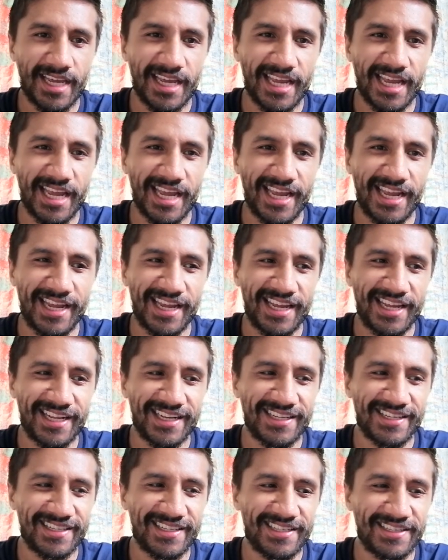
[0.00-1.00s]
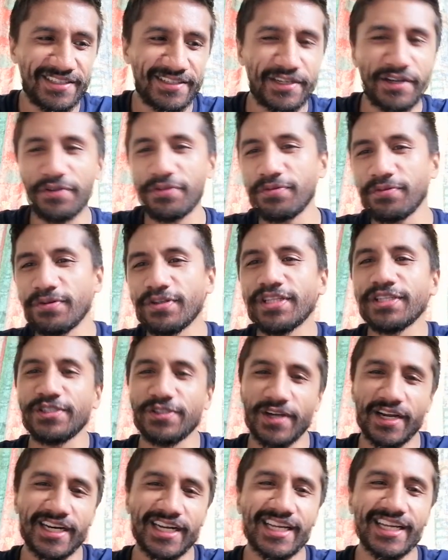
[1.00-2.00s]
and you go through all the
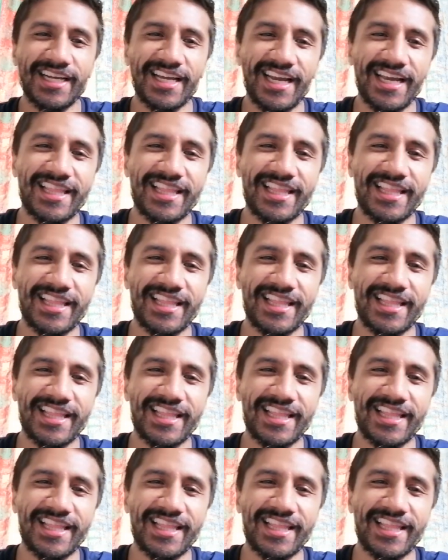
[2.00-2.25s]
training,